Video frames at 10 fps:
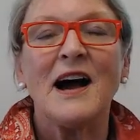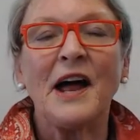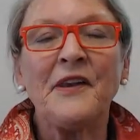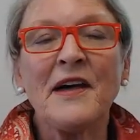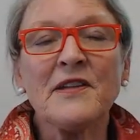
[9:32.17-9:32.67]

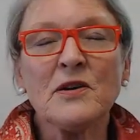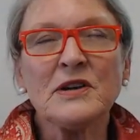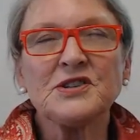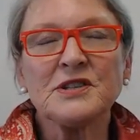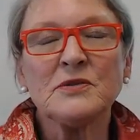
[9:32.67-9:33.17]
Another
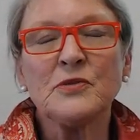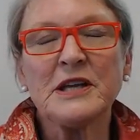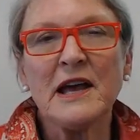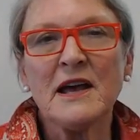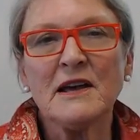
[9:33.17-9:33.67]
question we
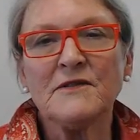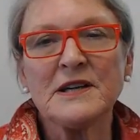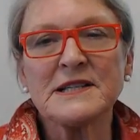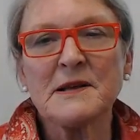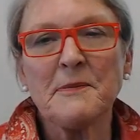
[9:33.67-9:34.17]
have
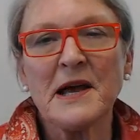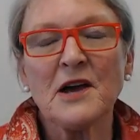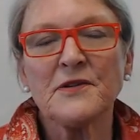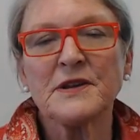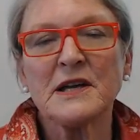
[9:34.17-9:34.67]
is
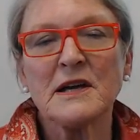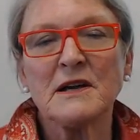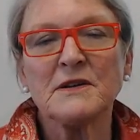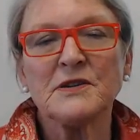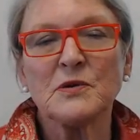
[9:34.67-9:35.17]
about
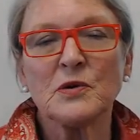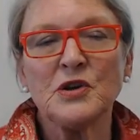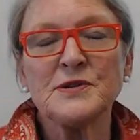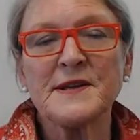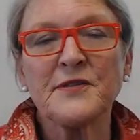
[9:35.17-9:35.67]

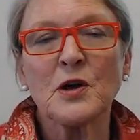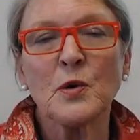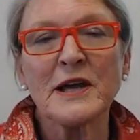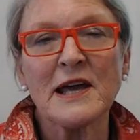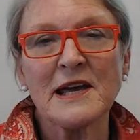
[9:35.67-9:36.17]
using the
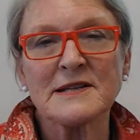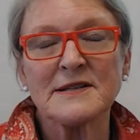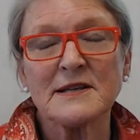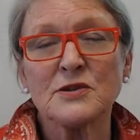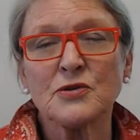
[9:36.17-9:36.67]
quick
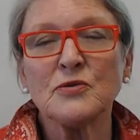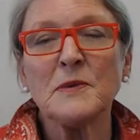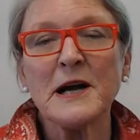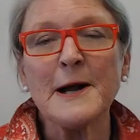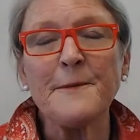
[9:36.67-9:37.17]
access
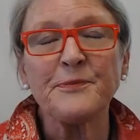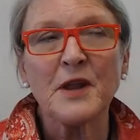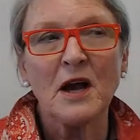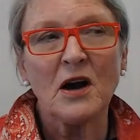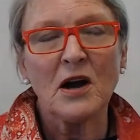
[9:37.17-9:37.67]
toolbar
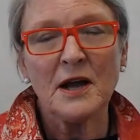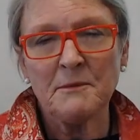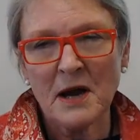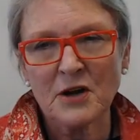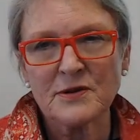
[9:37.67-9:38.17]
in
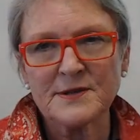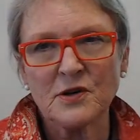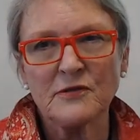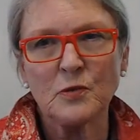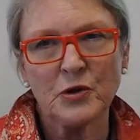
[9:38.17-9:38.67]

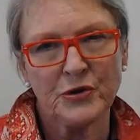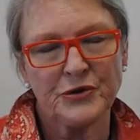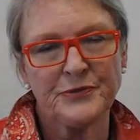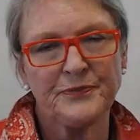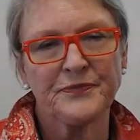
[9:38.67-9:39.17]
Microsoft
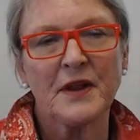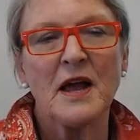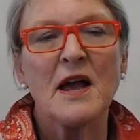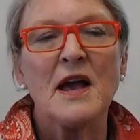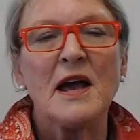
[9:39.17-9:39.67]
Word.
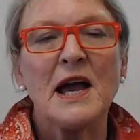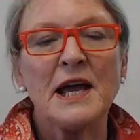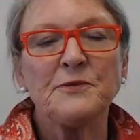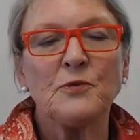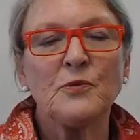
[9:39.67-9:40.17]

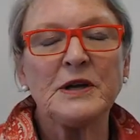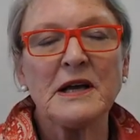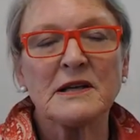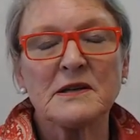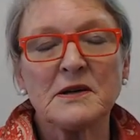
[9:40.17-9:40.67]
And we
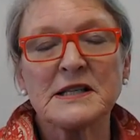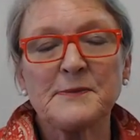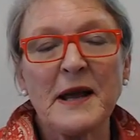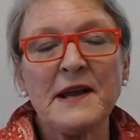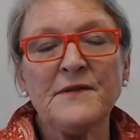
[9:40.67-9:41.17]

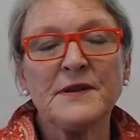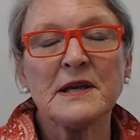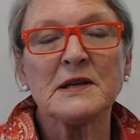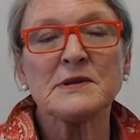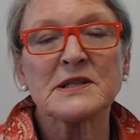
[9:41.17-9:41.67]
explained
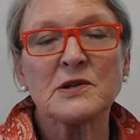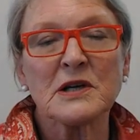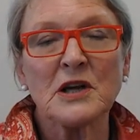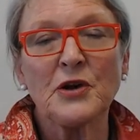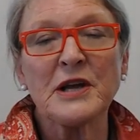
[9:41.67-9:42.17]
it's
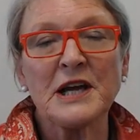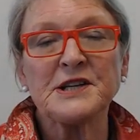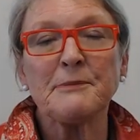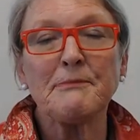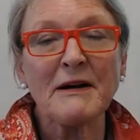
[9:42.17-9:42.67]

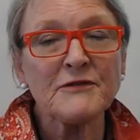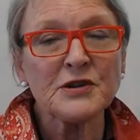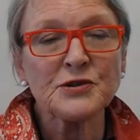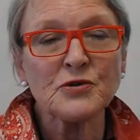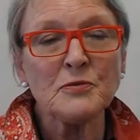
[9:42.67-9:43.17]
located above
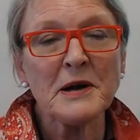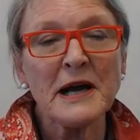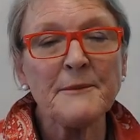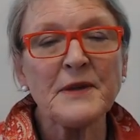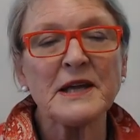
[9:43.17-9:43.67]
the
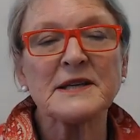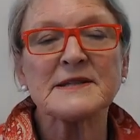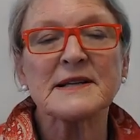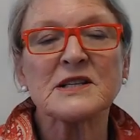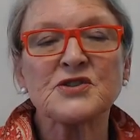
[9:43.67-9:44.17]
toolbar and is
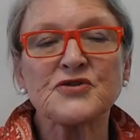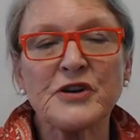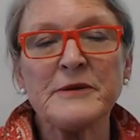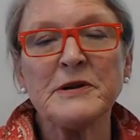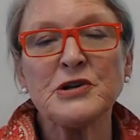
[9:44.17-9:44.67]

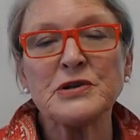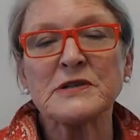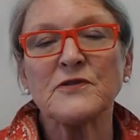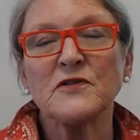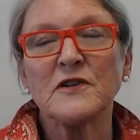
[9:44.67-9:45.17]
extremely
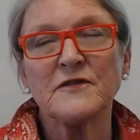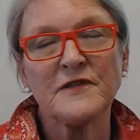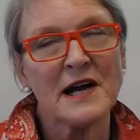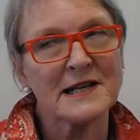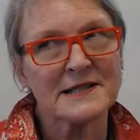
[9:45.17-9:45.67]
useful for
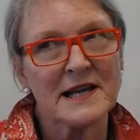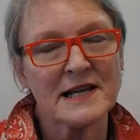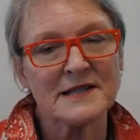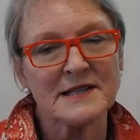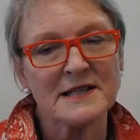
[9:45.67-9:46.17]
fast
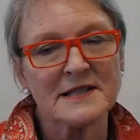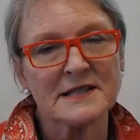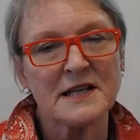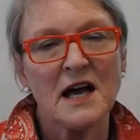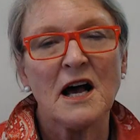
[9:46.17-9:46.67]

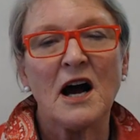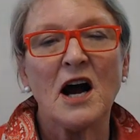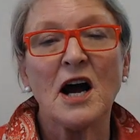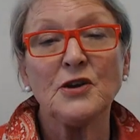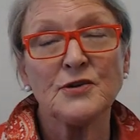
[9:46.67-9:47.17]
access.
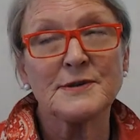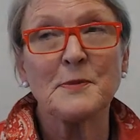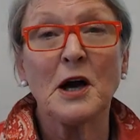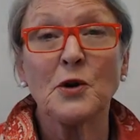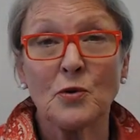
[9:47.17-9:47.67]
I use
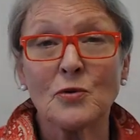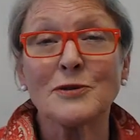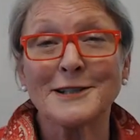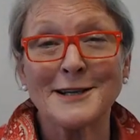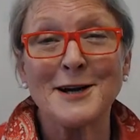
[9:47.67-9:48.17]
mine all
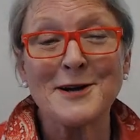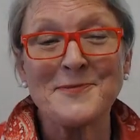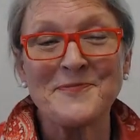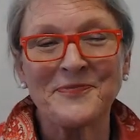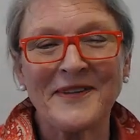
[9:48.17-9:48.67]
the time.
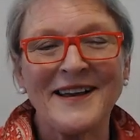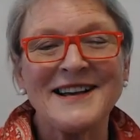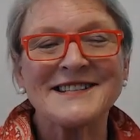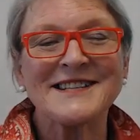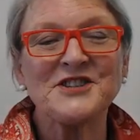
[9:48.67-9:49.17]

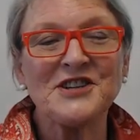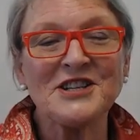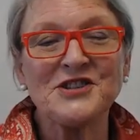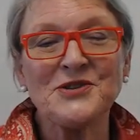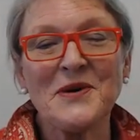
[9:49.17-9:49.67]

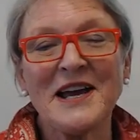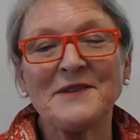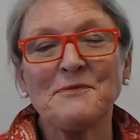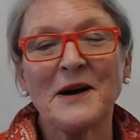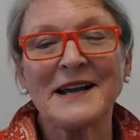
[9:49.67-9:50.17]
Suggest you
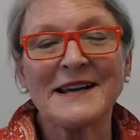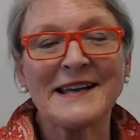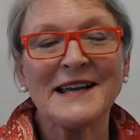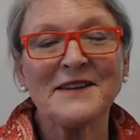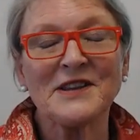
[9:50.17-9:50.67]
add by
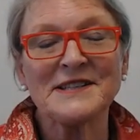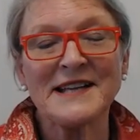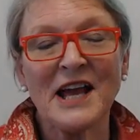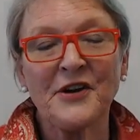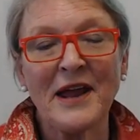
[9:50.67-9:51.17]
clicking the
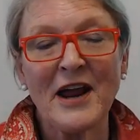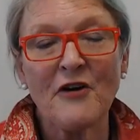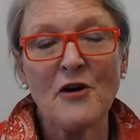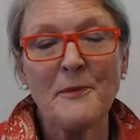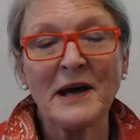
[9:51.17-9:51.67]
down
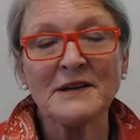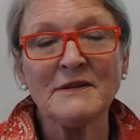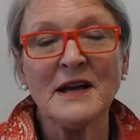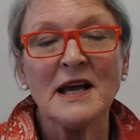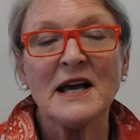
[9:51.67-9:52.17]
arrow
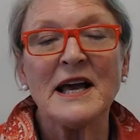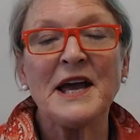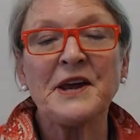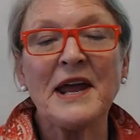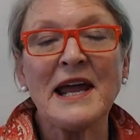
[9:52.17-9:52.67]
button
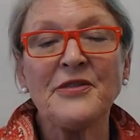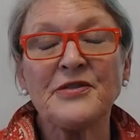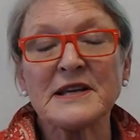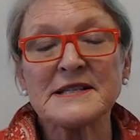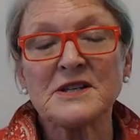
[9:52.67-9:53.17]
and add
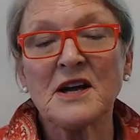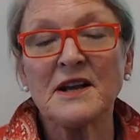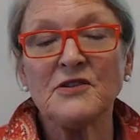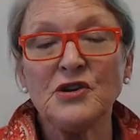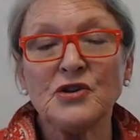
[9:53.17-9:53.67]
things
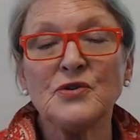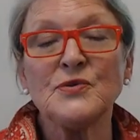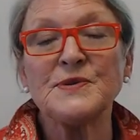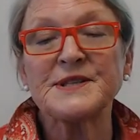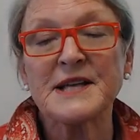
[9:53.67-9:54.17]
like
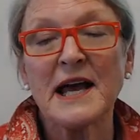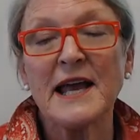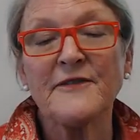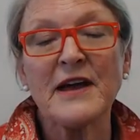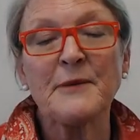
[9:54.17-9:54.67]
new,
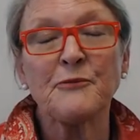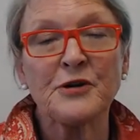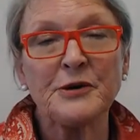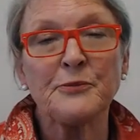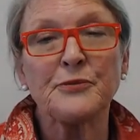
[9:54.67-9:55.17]
save and
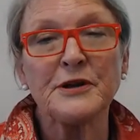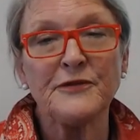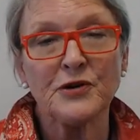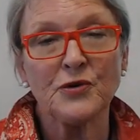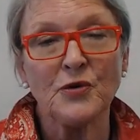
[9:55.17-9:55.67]
print
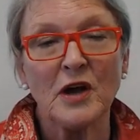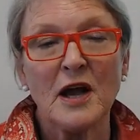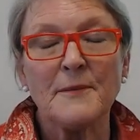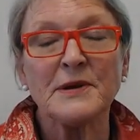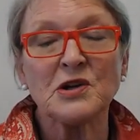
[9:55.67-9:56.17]
preview,
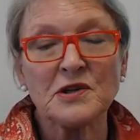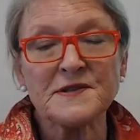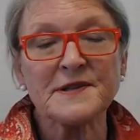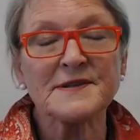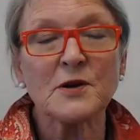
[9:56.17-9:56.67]

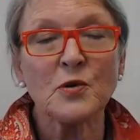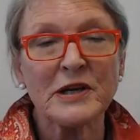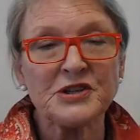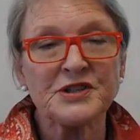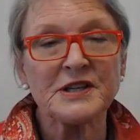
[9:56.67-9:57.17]
because there's a
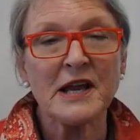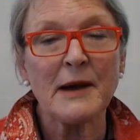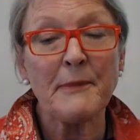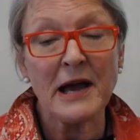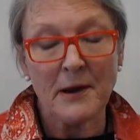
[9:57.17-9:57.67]
question
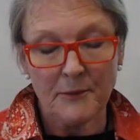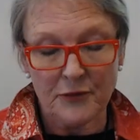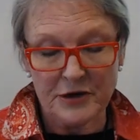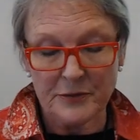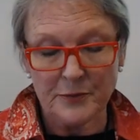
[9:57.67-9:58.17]
about
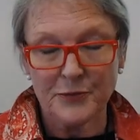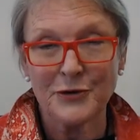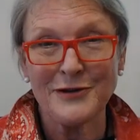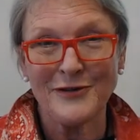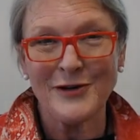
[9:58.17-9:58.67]
print
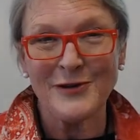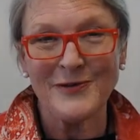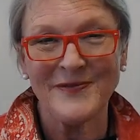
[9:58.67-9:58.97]
preview.